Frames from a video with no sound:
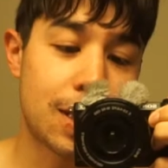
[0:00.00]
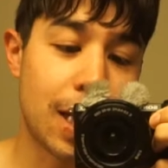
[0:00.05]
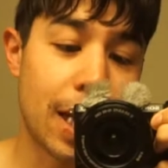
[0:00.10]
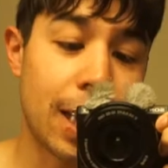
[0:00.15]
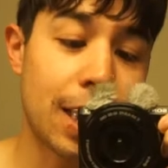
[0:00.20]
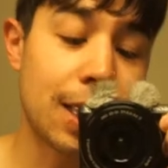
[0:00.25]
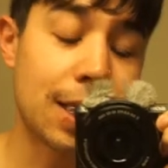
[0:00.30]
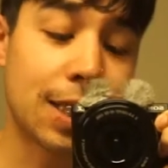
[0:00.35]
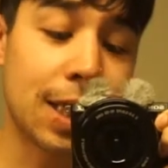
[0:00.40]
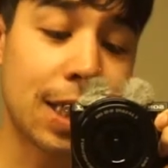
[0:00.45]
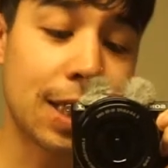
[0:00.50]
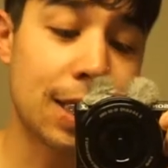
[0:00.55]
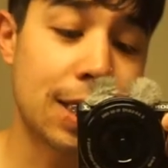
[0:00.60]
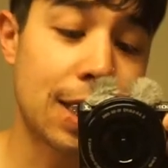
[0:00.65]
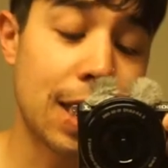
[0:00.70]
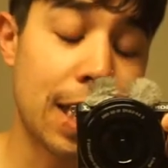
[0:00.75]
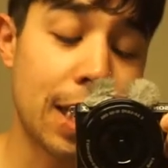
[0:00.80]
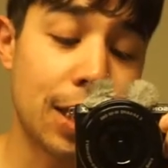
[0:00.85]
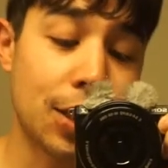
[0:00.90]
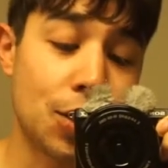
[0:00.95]
Day
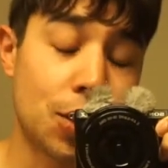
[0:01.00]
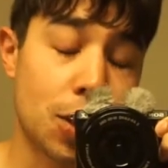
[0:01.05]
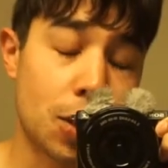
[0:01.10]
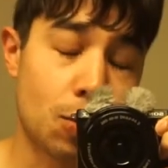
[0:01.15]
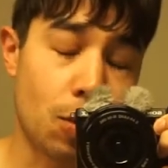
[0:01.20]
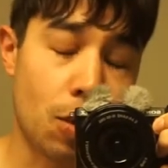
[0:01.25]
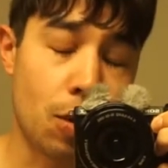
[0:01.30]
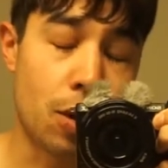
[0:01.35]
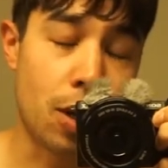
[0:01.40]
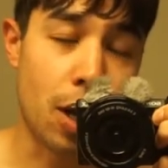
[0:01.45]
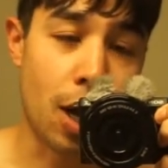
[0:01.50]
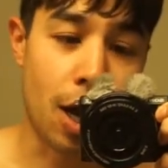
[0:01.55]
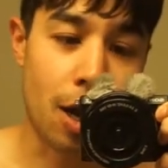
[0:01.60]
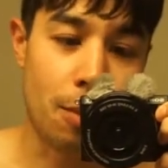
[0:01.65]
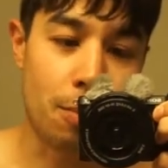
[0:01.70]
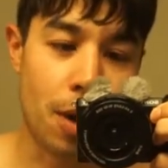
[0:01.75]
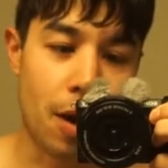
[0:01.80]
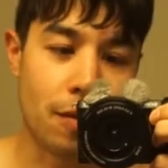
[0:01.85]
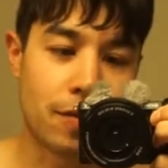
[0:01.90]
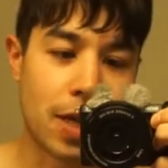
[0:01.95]
sixteen, just woke
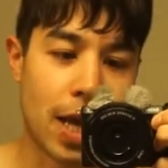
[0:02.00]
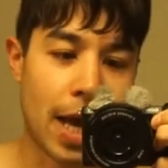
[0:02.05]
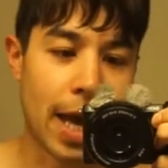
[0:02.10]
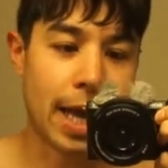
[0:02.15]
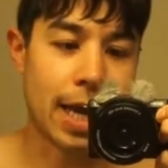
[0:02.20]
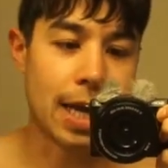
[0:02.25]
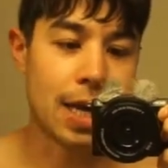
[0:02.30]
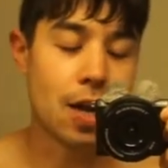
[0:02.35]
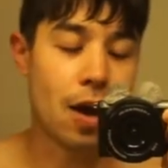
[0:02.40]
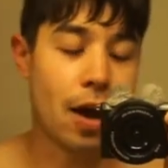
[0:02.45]
up after eight,